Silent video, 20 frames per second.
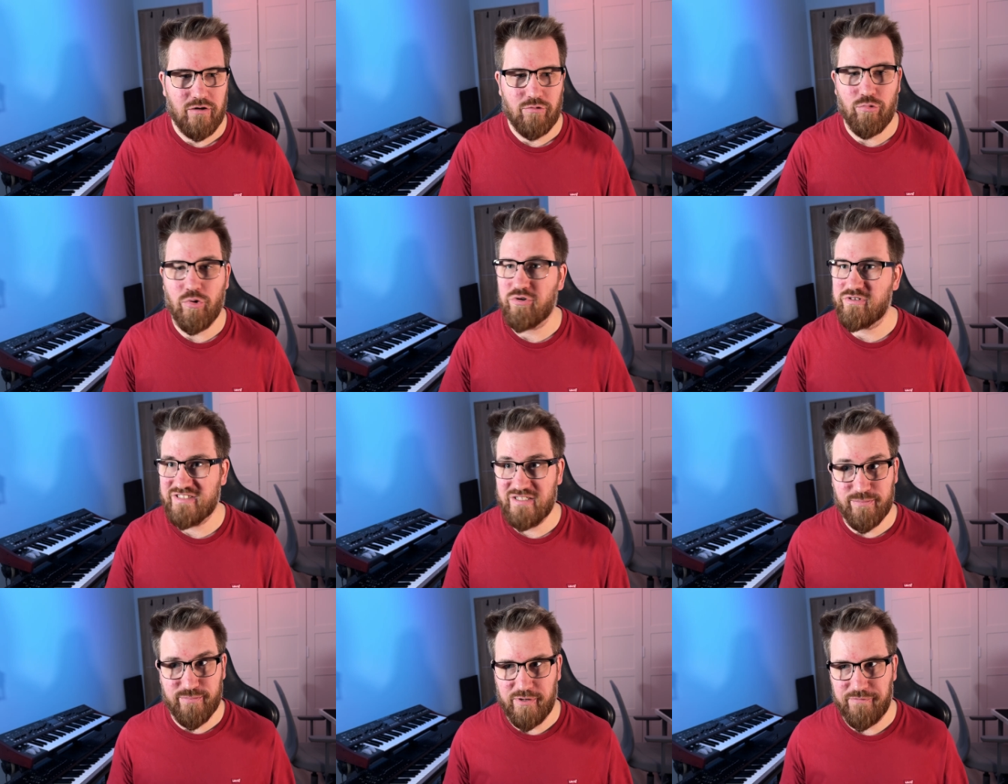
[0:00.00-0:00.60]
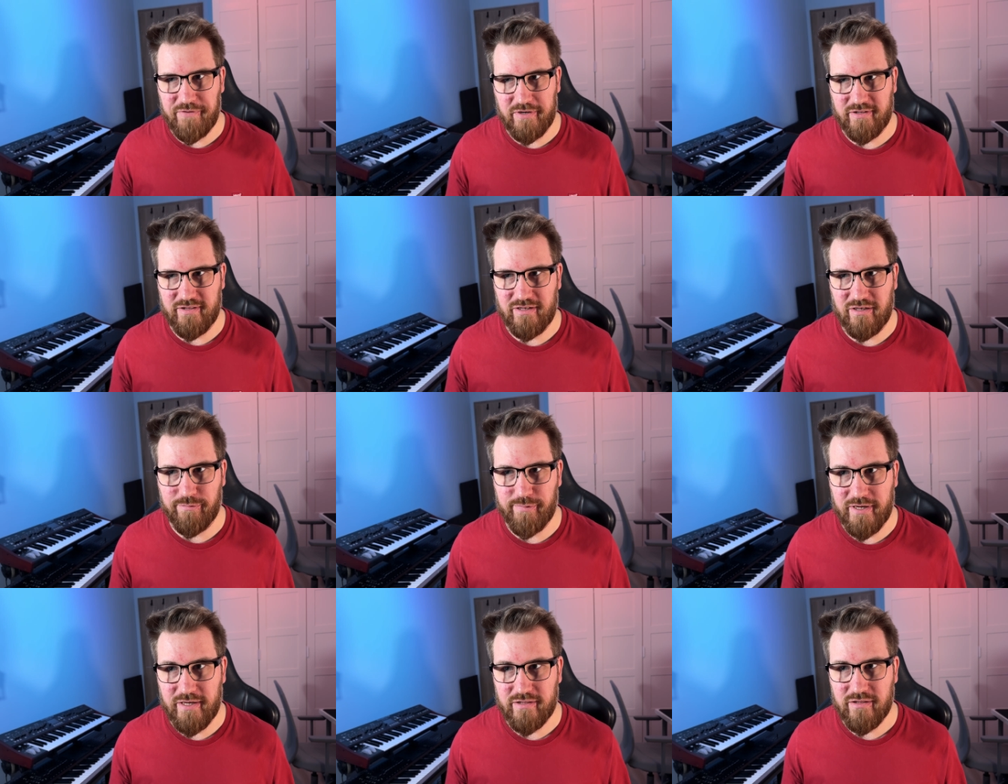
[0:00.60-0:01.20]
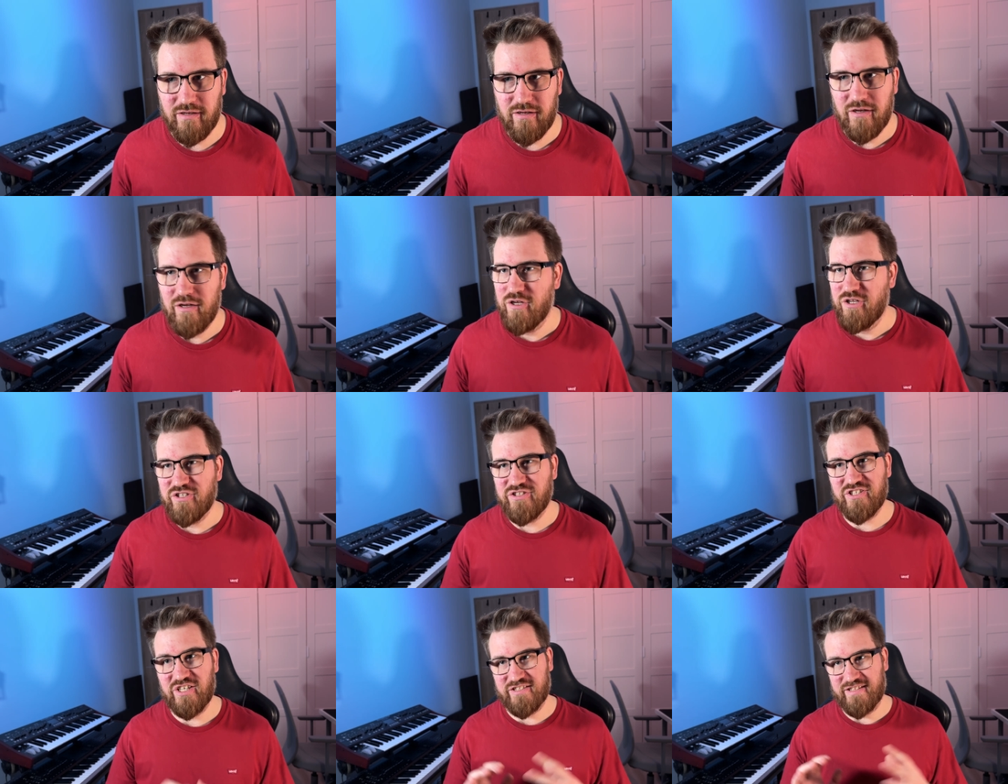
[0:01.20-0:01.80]
Works perfectly great.
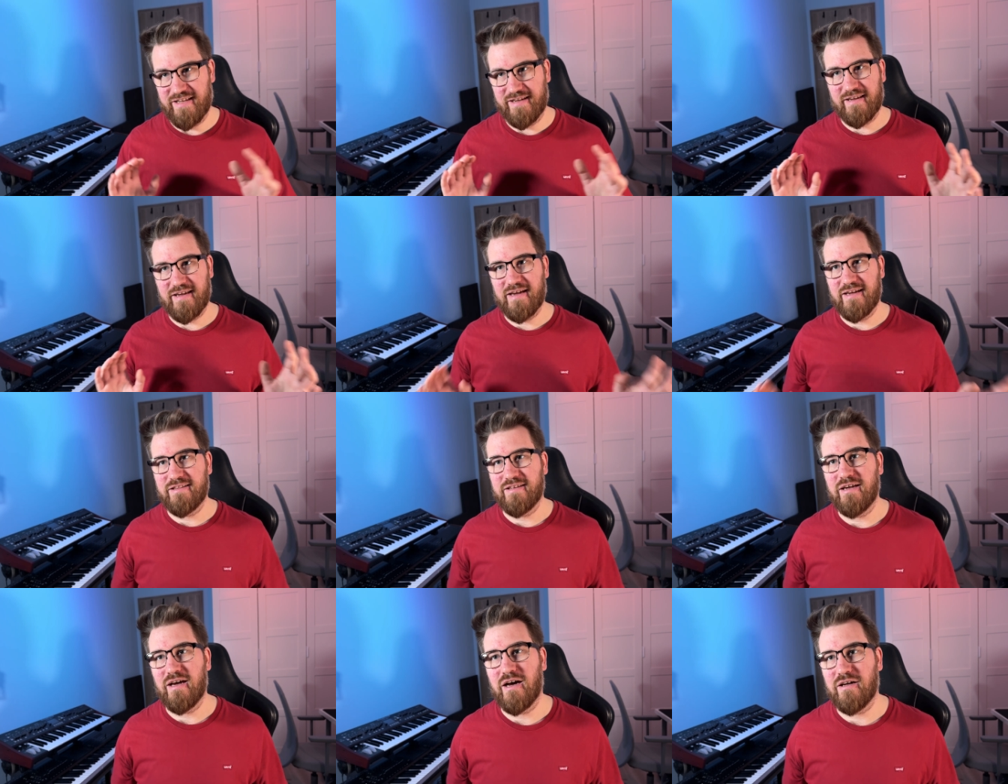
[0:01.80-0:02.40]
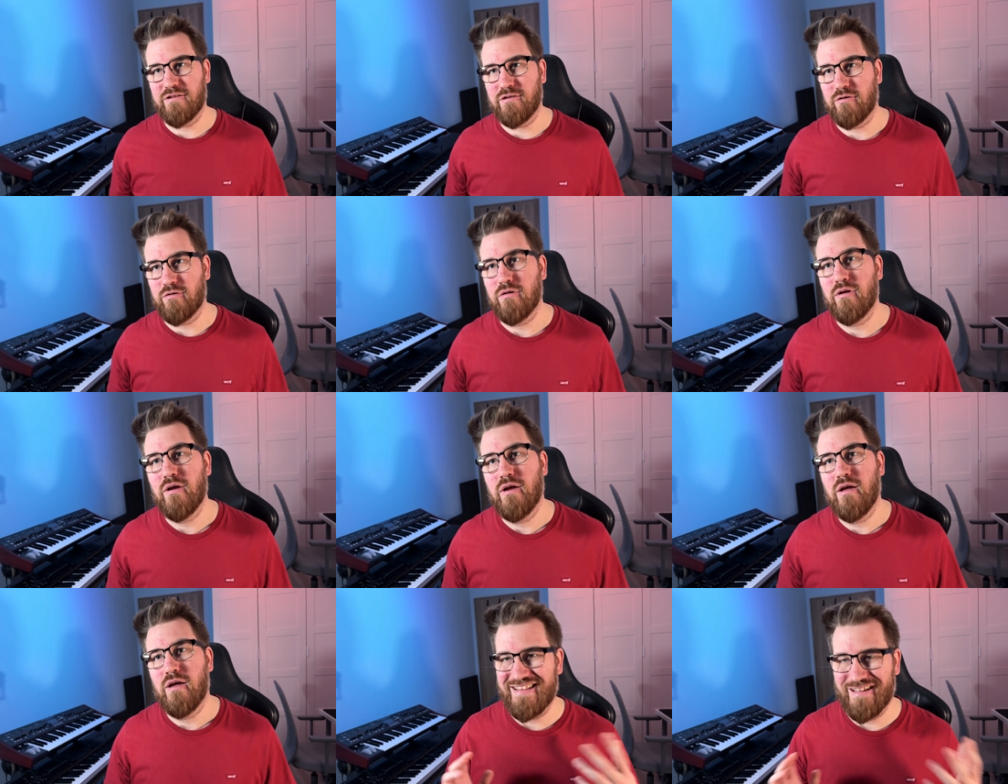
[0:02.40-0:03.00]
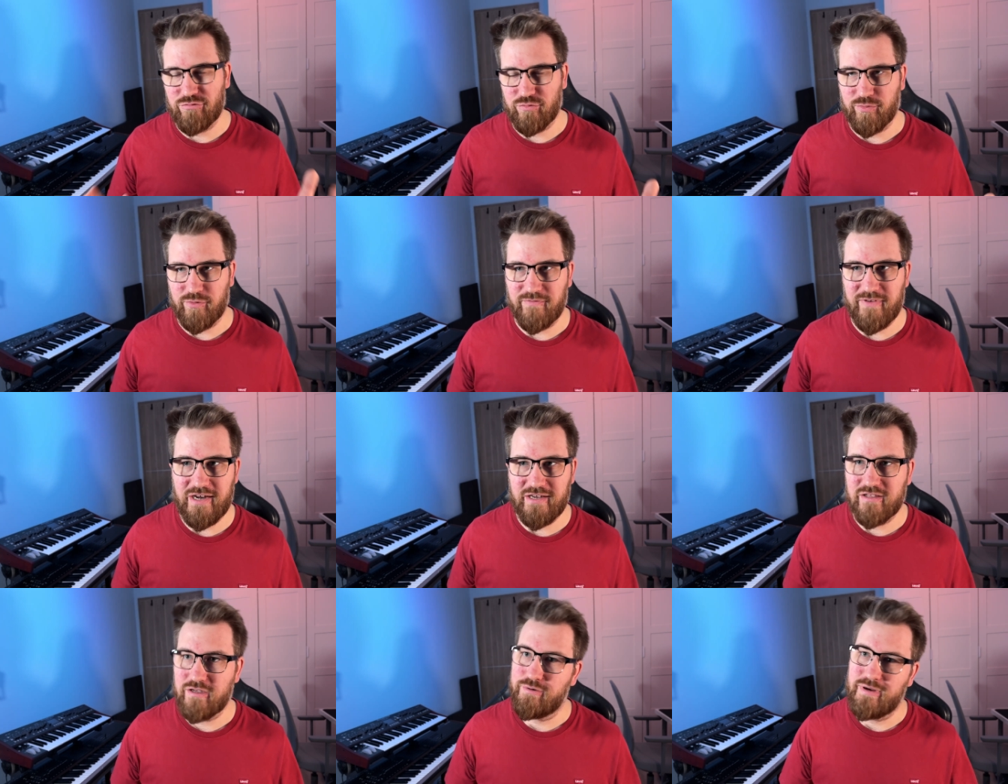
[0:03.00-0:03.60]
Just like any other cloud
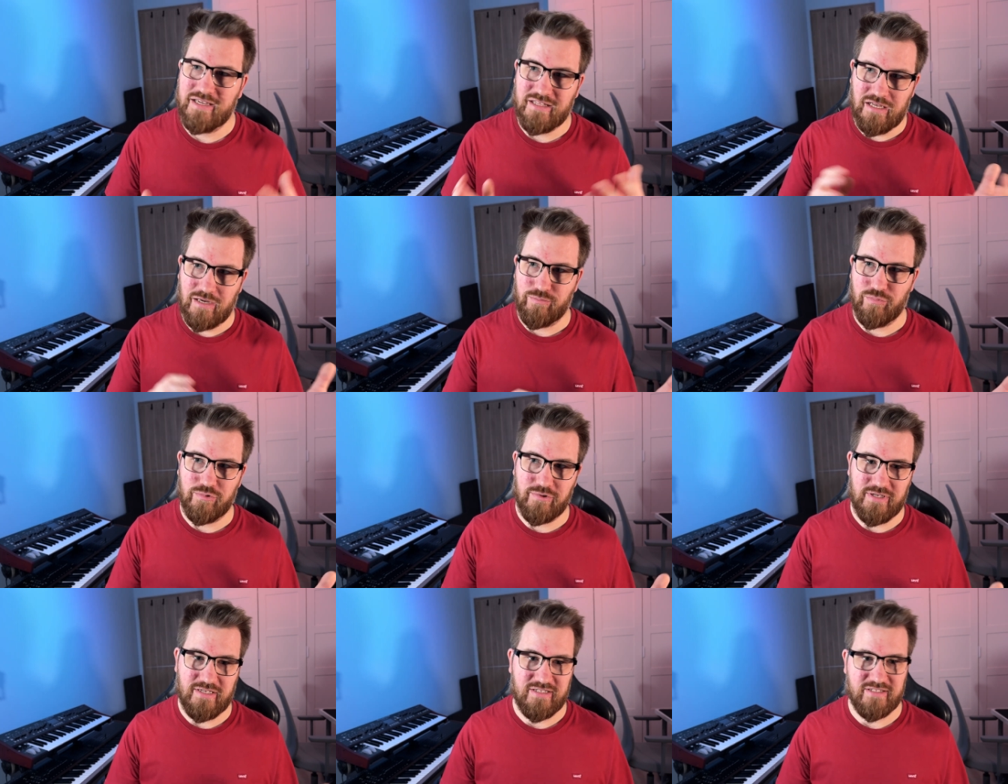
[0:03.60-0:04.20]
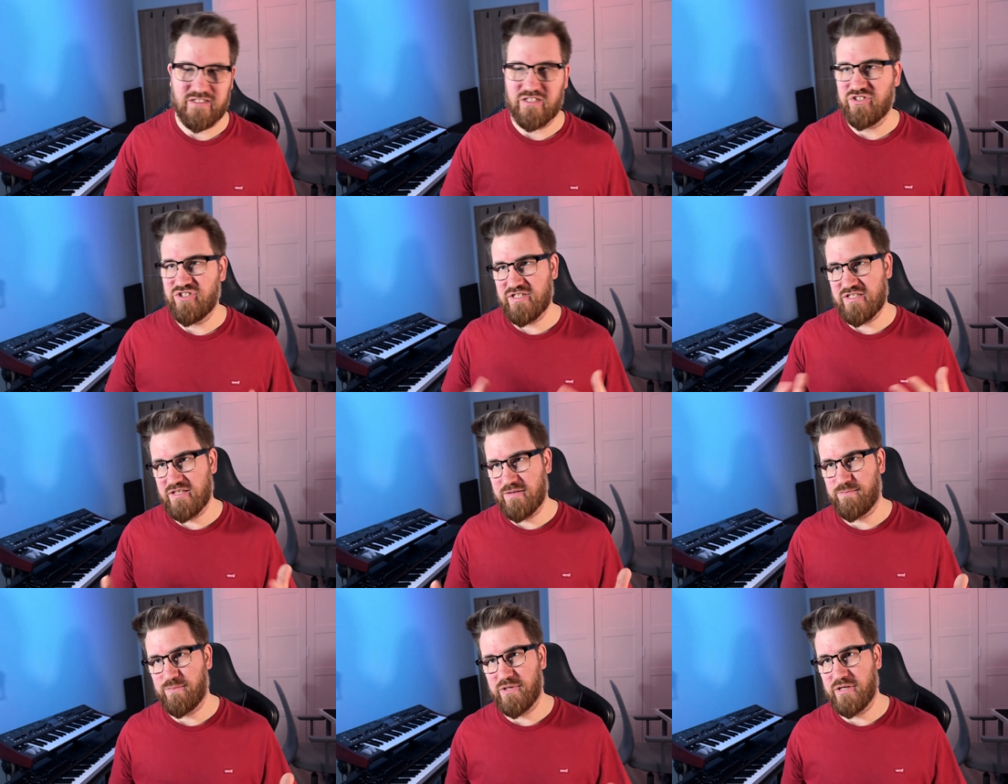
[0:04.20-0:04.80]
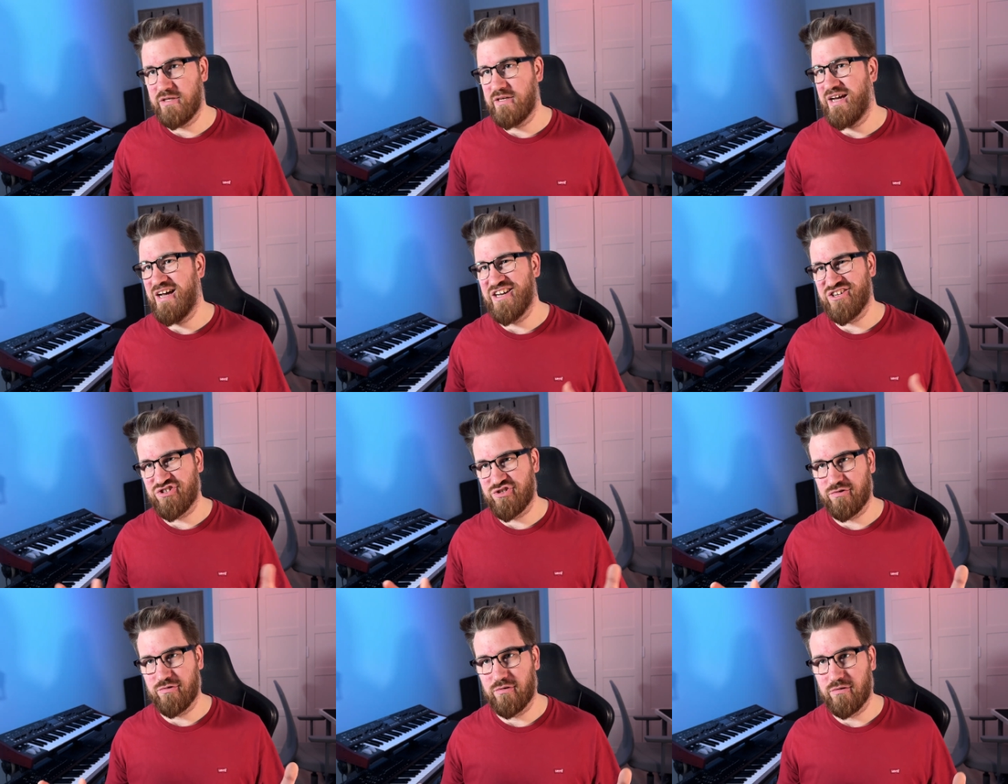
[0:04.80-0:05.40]
provider, AWS, GCP,
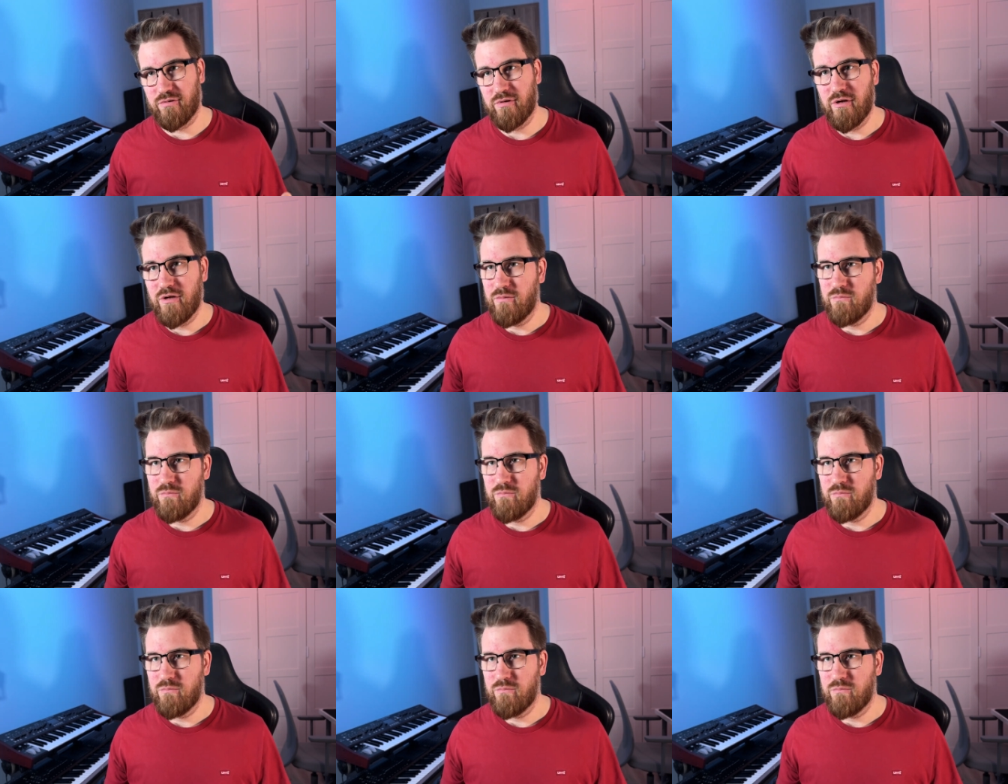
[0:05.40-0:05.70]
Azure,